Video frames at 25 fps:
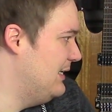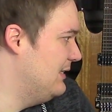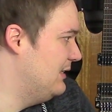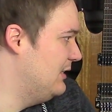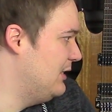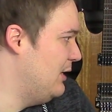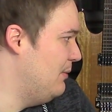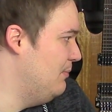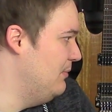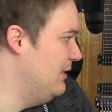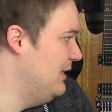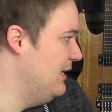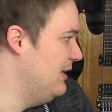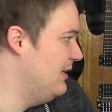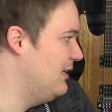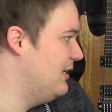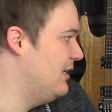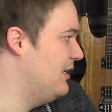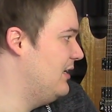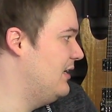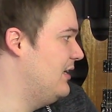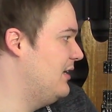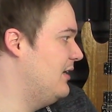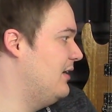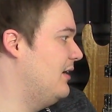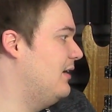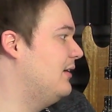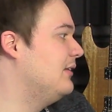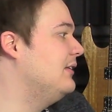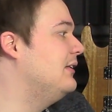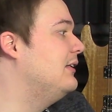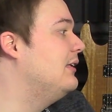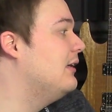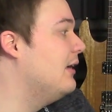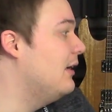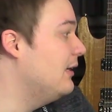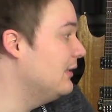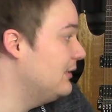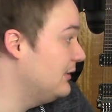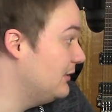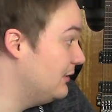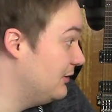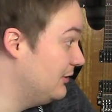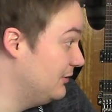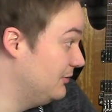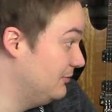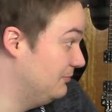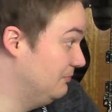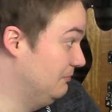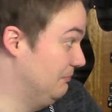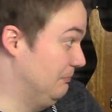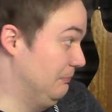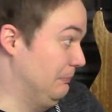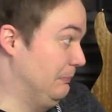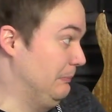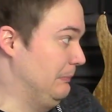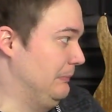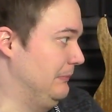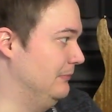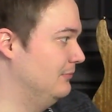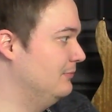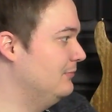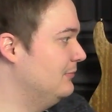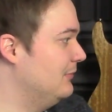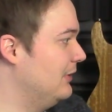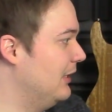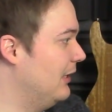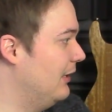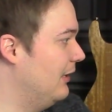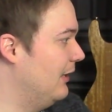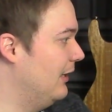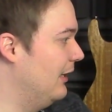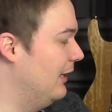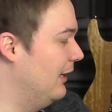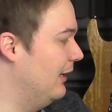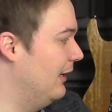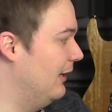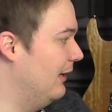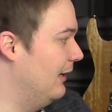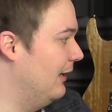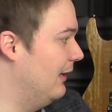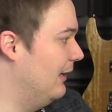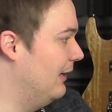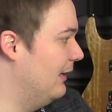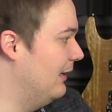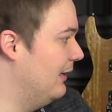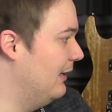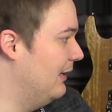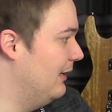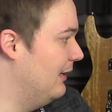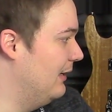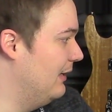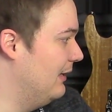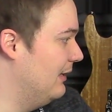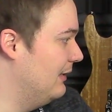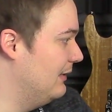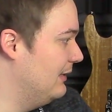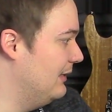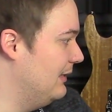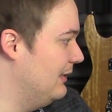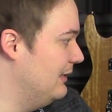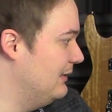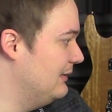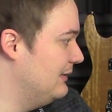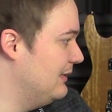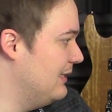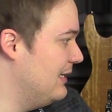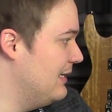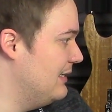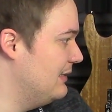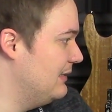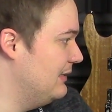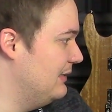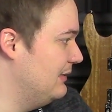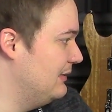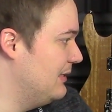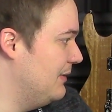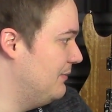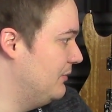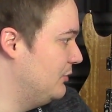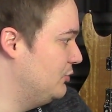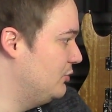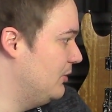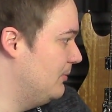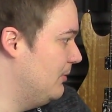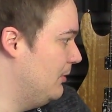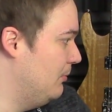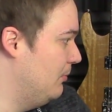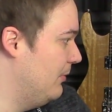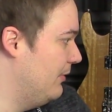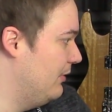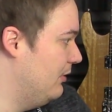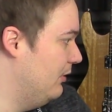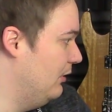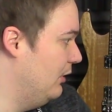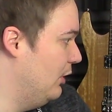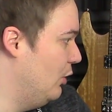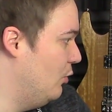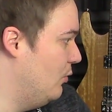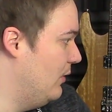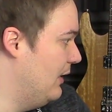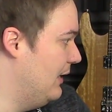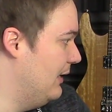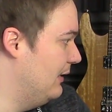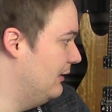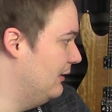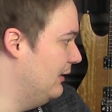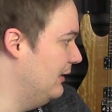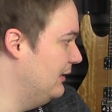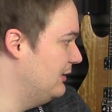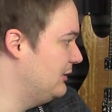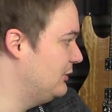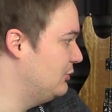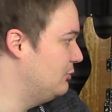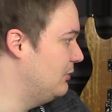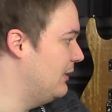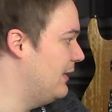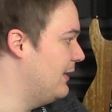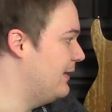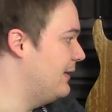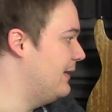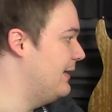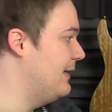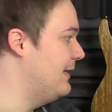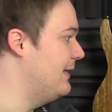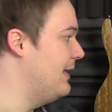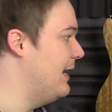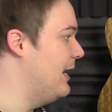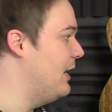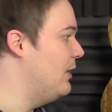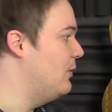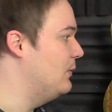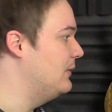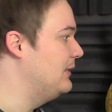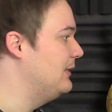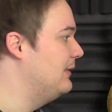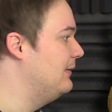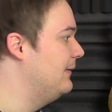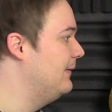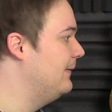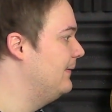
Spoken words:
Dominic Dus. And he says he's having trouble with the low end. Let's try to get out.